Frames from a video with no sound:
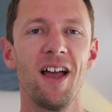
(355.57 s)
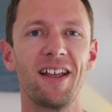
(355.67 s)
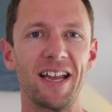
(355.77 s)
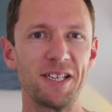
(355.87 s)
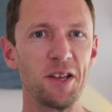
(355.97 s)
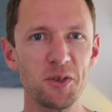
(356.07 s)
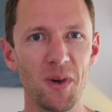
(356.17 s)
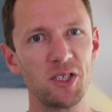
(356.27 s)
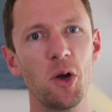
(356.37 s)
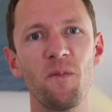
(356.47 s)
Okay, so those are
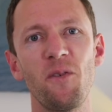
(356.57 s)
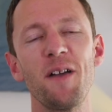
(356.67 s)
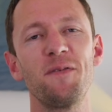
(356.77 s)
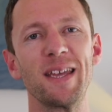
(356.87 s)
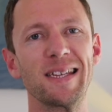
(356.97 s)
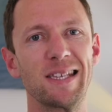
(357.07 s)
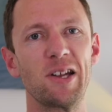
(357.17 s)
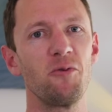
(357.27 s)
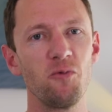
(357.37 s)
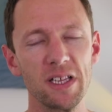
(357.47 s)
my top 5 things
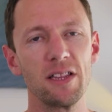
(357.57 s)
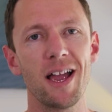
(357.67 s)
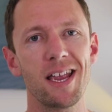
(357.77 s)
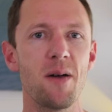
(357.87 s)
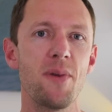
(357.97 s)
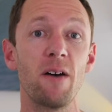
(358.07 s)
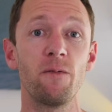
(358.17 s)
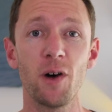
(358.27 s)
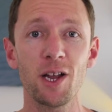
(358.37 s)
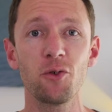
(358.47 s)
that I really like about
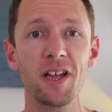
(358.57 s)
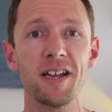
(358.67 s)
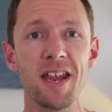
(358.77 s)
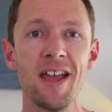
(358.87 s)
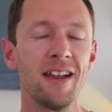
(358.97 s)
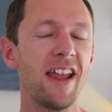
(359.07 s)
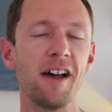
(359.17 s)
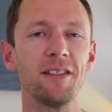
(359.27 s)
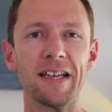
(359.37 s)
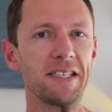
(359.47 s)
Final Cut.
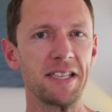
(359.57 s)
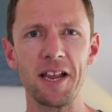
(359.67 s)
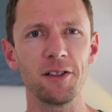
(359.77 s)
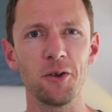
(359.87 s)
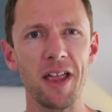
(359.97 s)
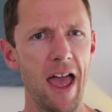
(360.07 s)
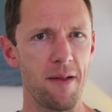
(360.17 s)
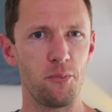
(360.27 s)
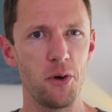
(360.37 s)
Now let's take a look at